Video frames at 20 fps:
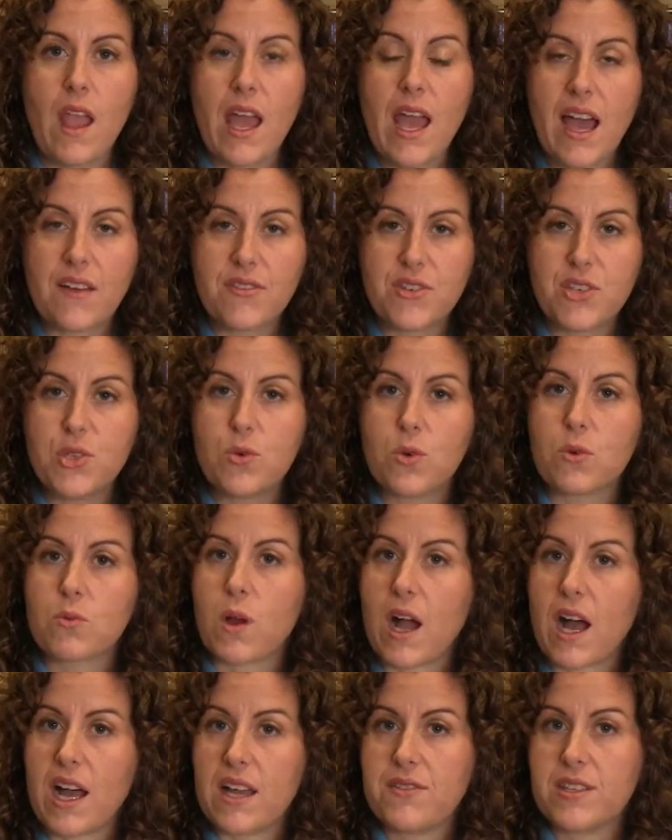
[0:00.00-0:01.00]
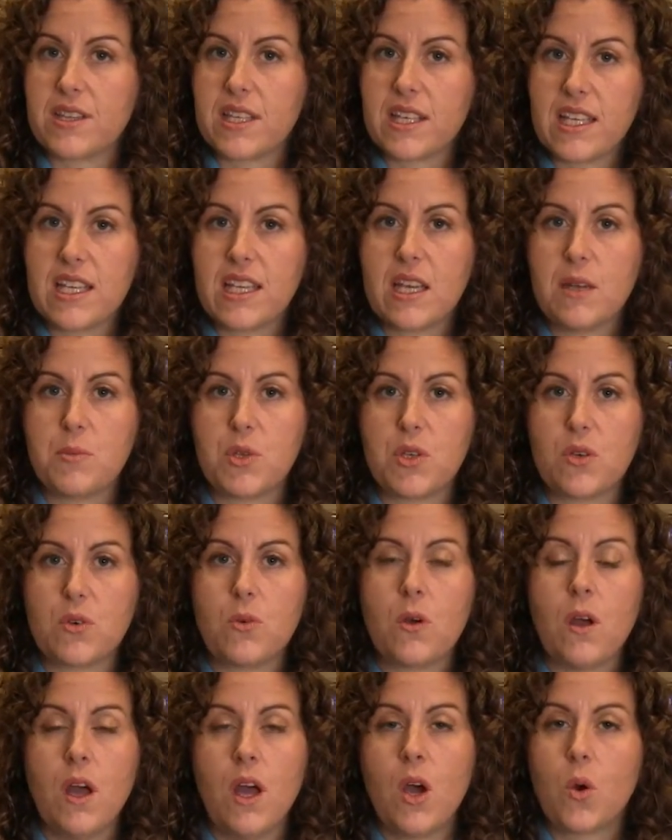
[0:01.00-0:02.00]
After you arrive at the
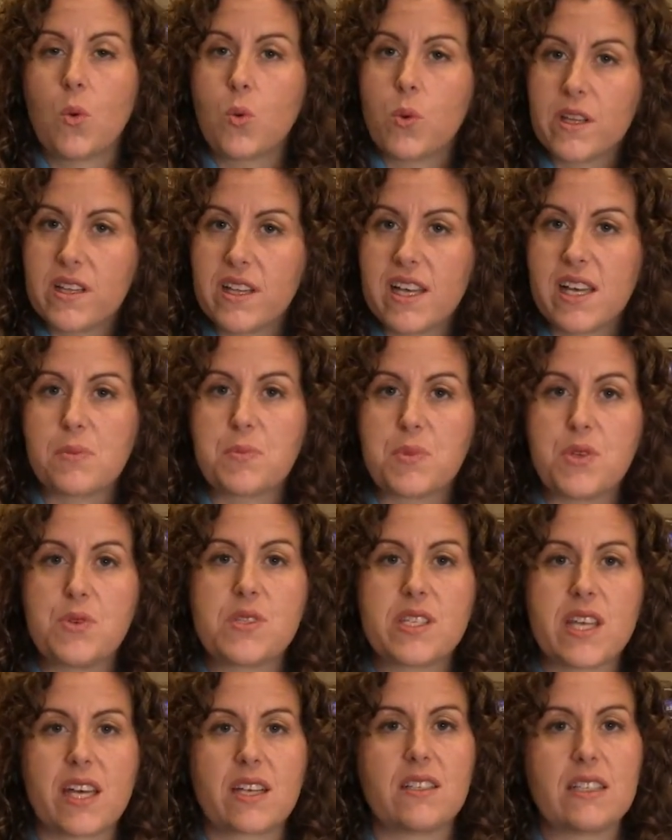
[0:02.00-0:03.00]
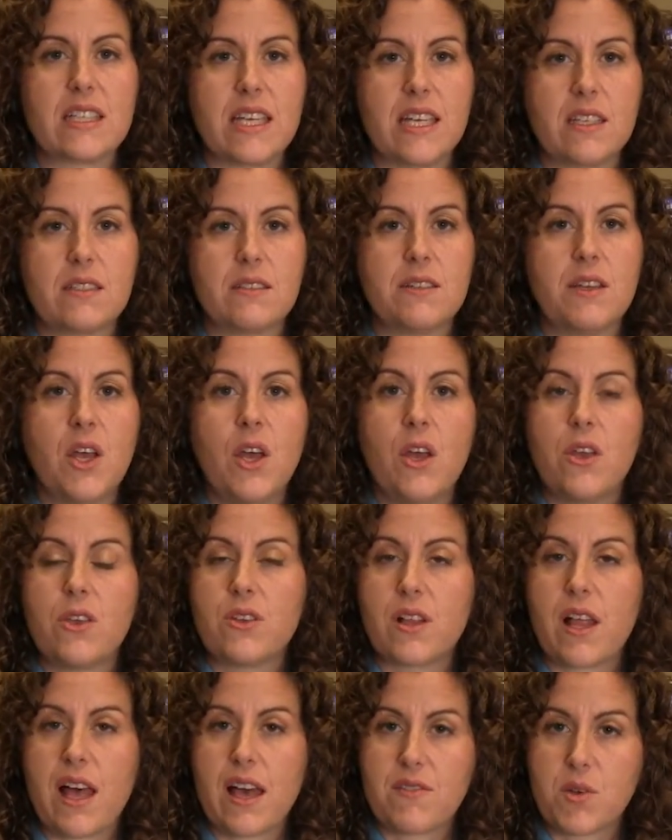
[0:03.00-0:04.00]
EMU, we'll help you settle in.
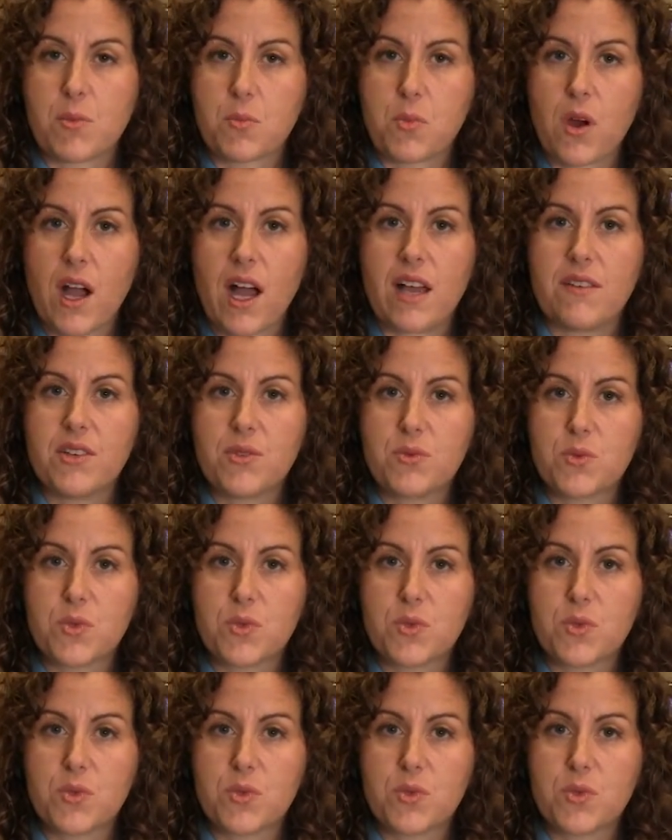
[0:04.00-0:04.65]
You'll have a private